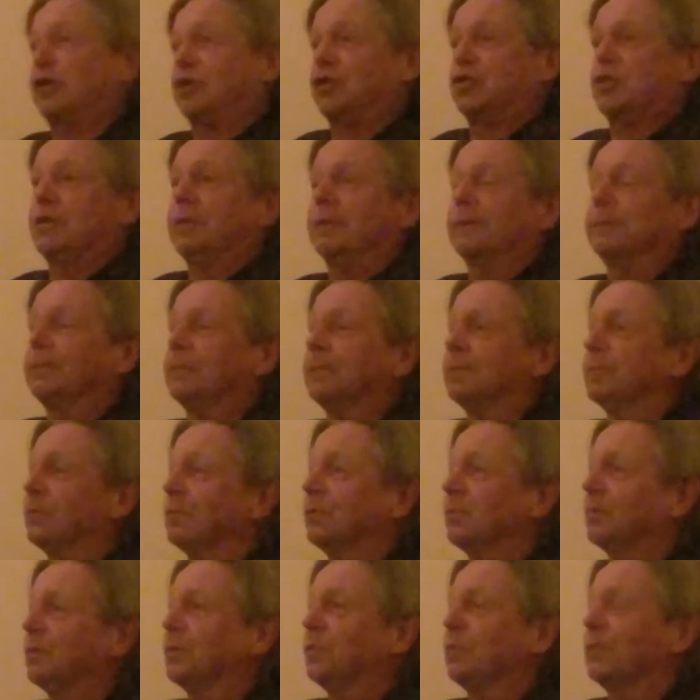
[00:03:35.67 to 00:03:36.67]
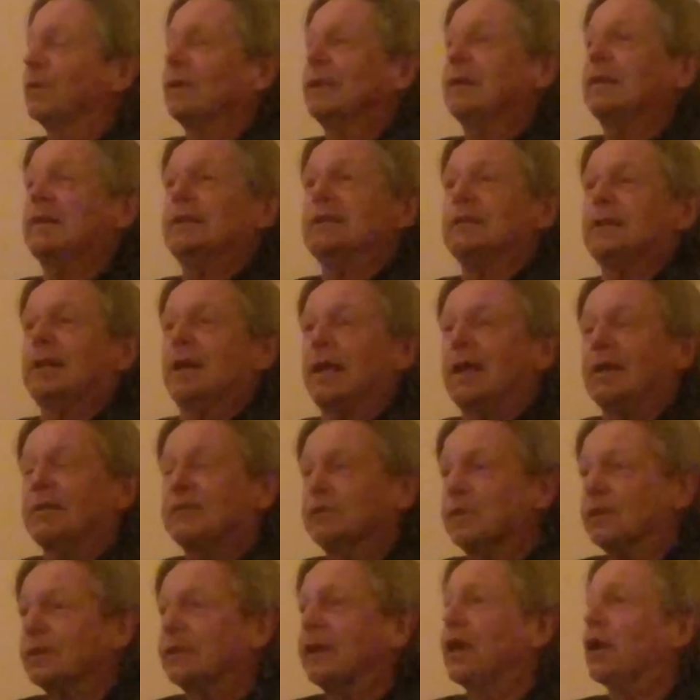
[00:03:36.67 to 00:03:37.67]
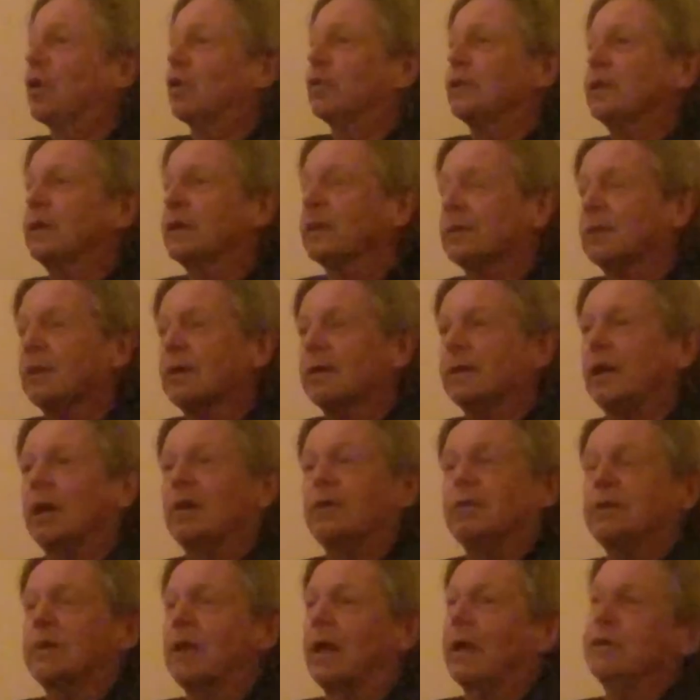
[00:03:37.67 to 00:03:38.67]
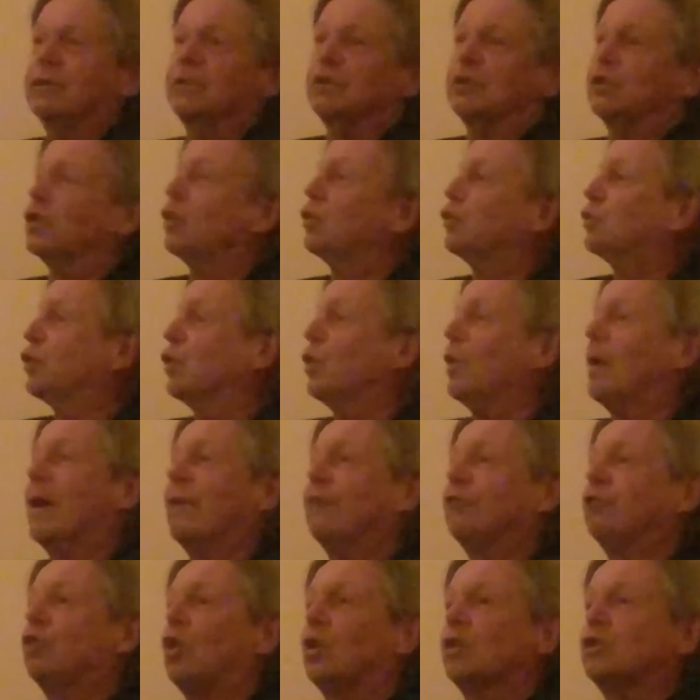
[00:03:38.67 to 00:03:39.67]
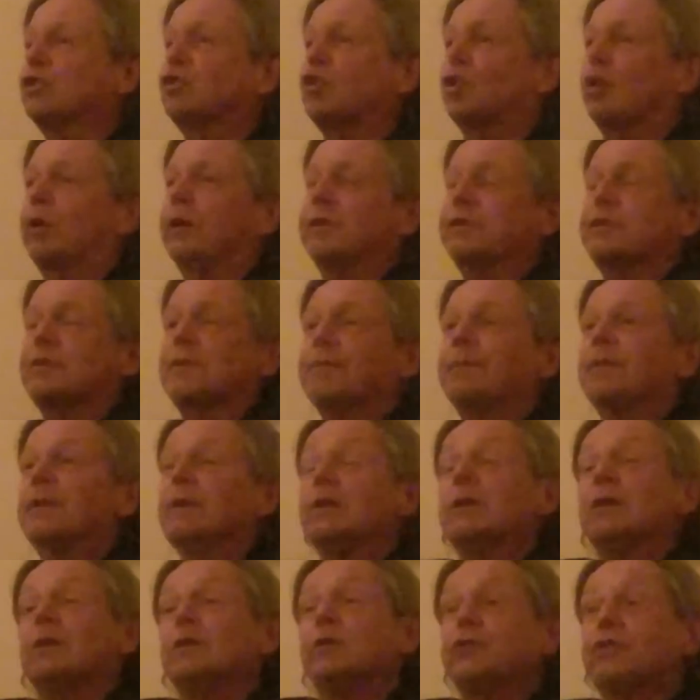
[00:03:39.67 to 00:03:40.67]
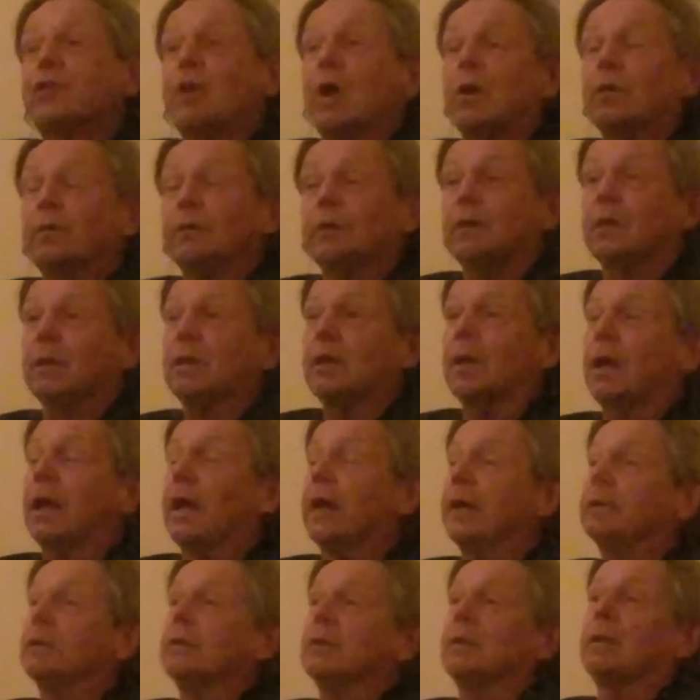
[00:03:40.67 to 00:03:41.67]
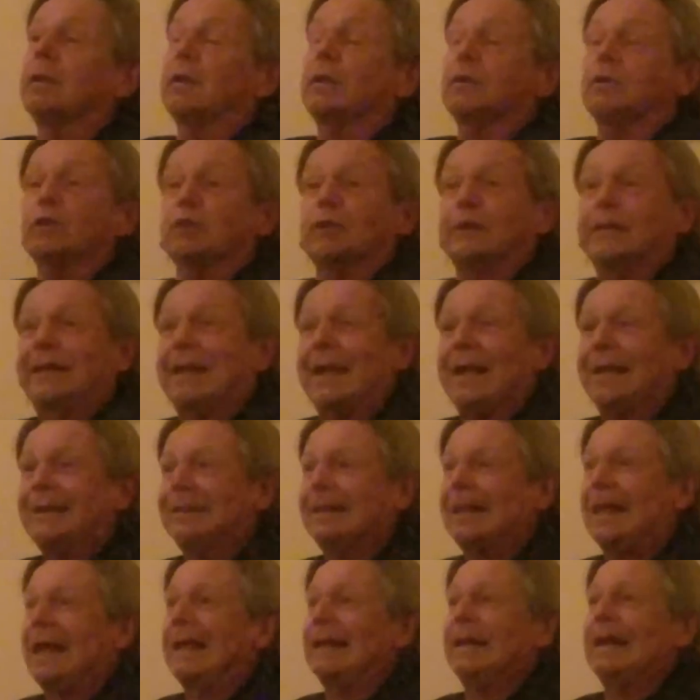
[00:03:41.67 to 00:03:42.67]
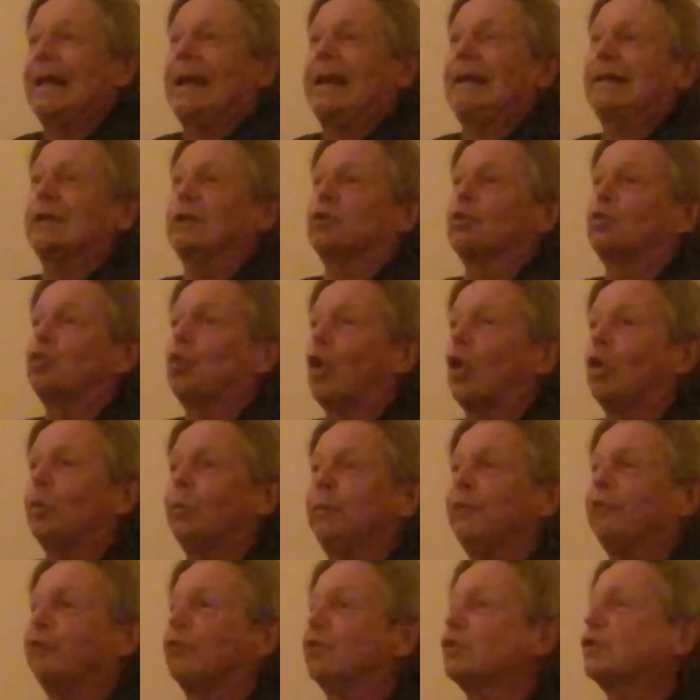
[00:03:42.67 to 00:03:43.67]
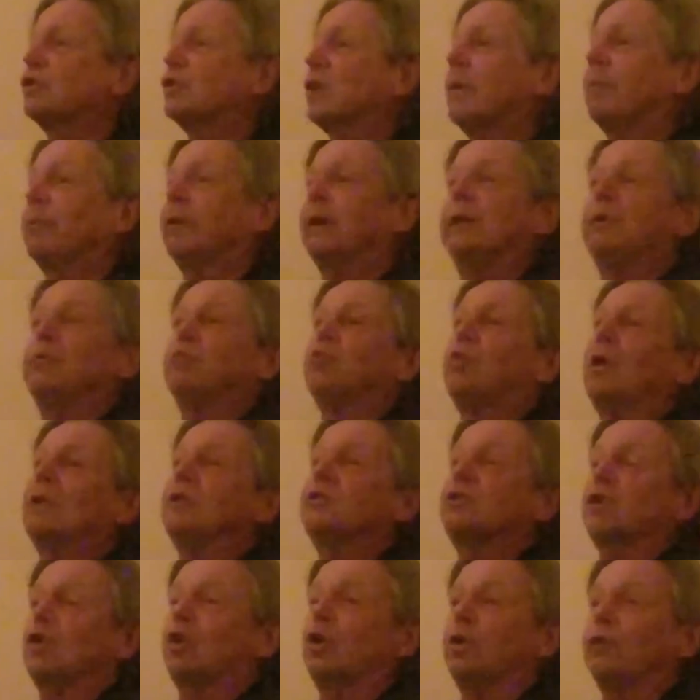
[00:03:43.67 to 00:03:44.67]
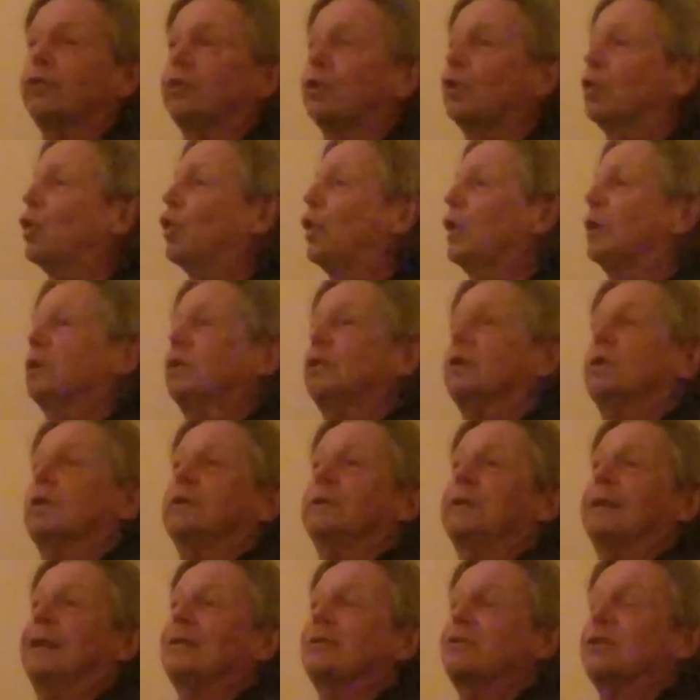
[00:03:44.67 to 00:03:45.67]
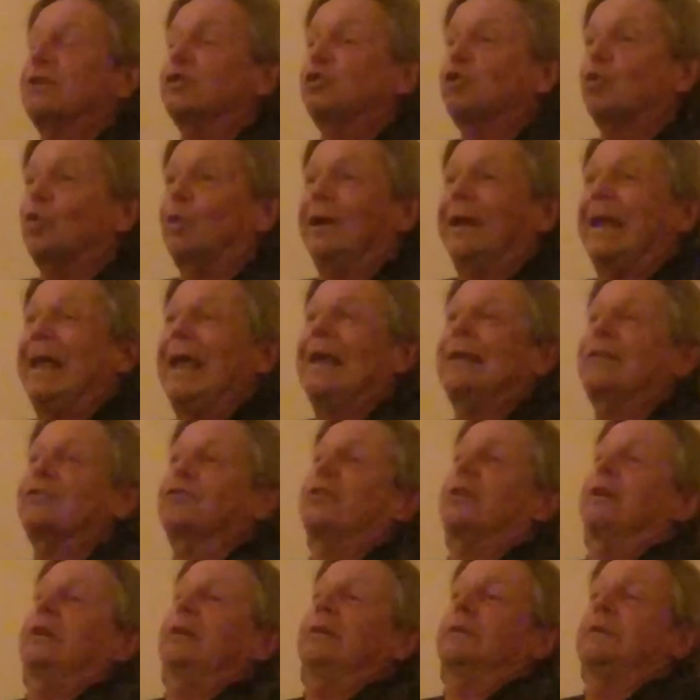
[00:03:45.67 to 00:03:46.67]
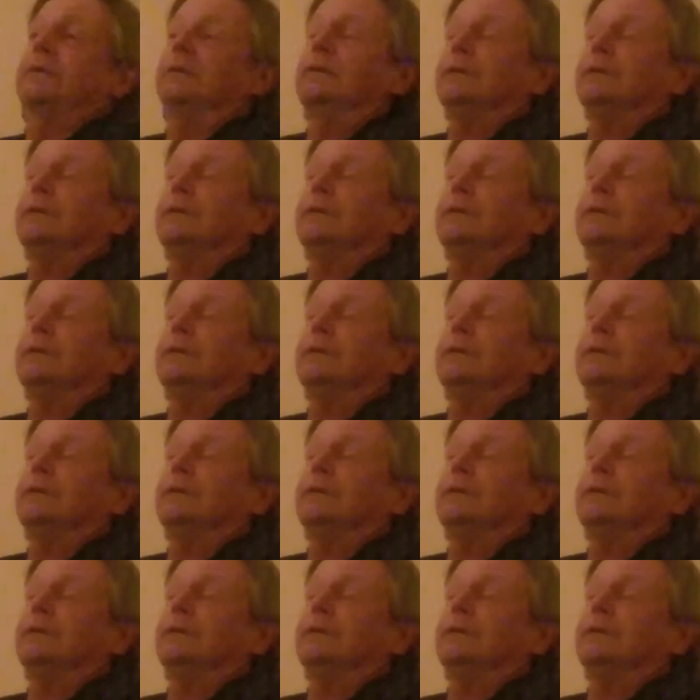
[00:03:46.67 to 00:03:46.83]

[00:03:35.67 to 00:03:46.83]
Mother. All right. All right. Uh, you know, you know, I, you, you have long stories. So uh, get that out of the road before somebody runs it over or gets into an accident.